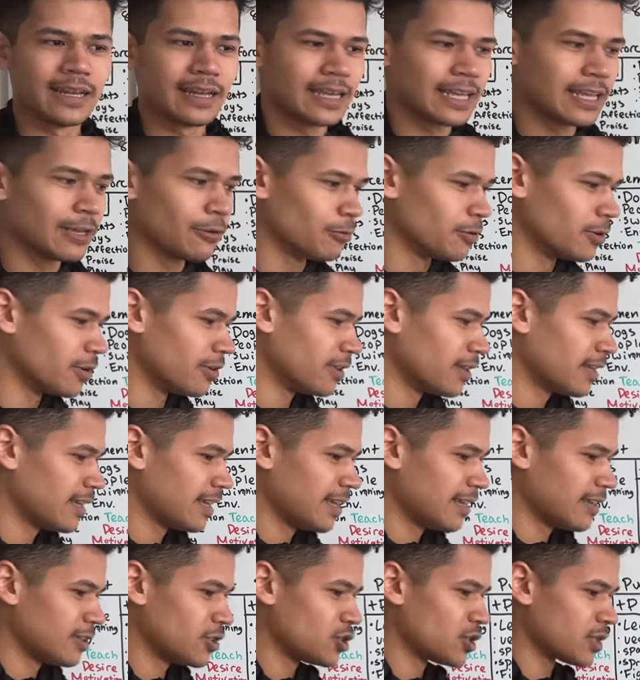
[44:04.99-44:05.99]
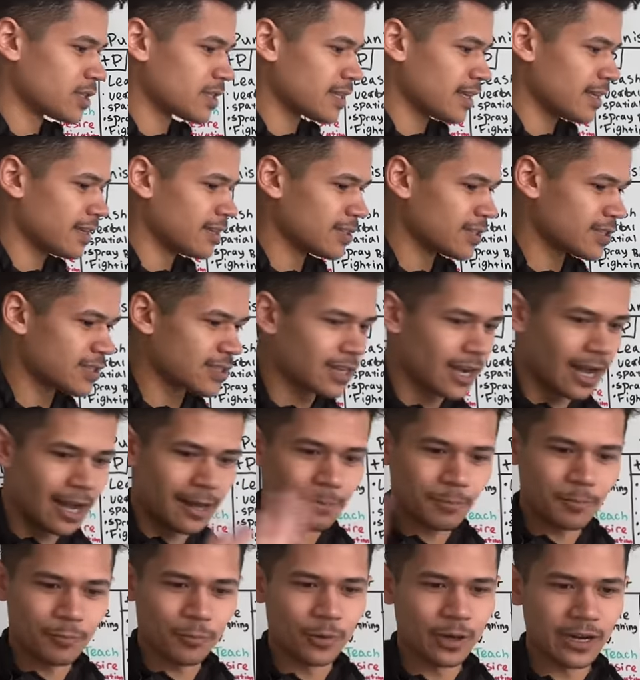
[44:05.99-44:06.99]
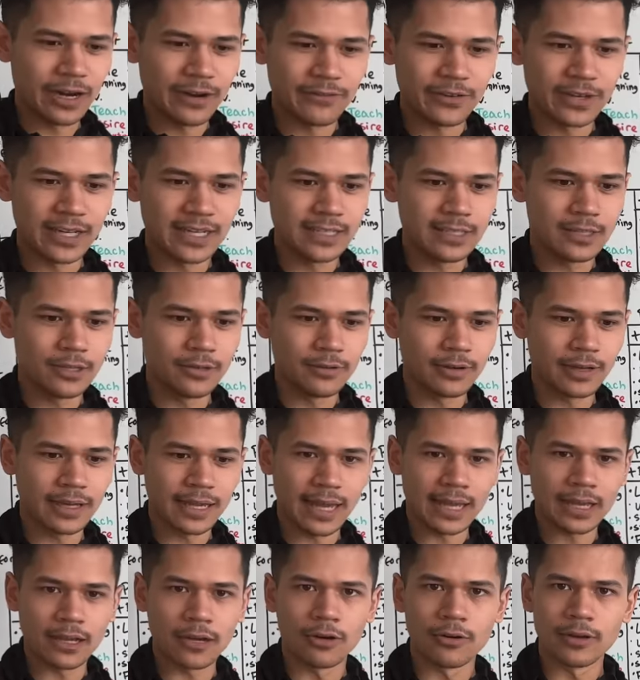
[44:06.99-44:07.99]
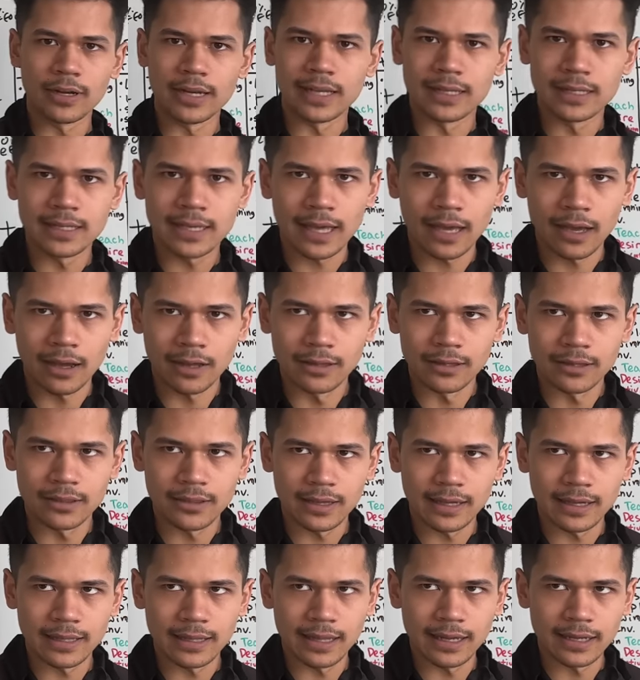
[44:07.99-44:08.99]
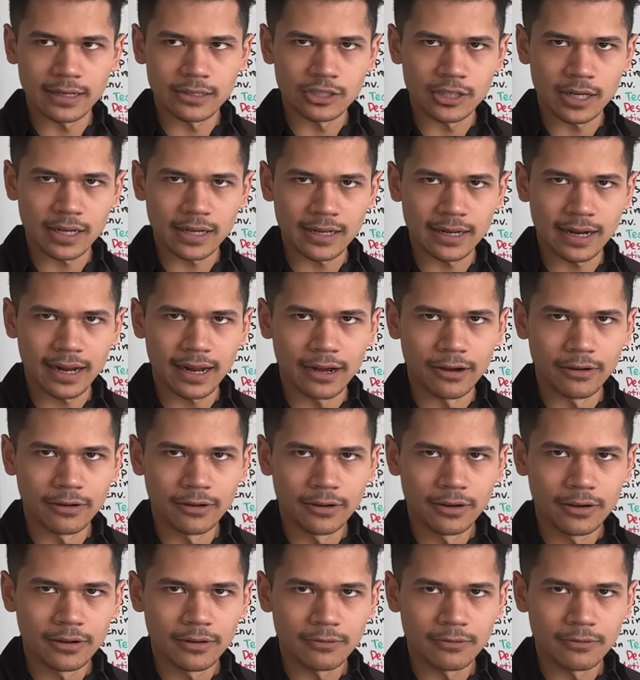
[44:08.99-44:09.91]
He will just stop whatever he's doing and go and indicate on the thing and like check it out,